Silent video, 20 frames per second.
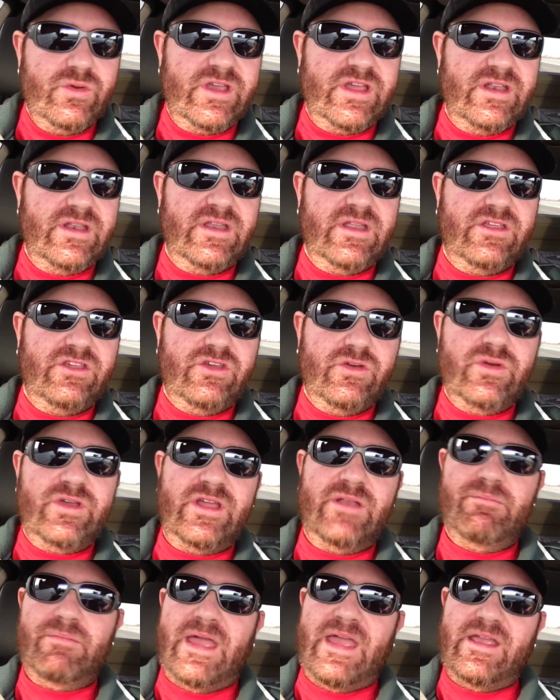
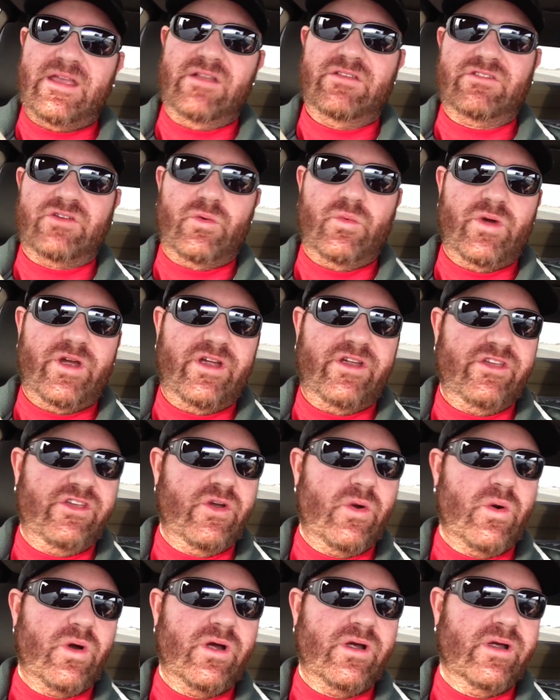can make it to where
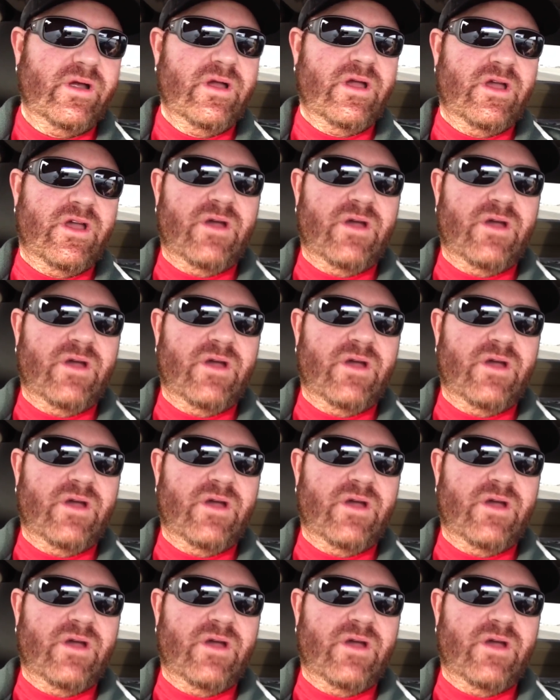your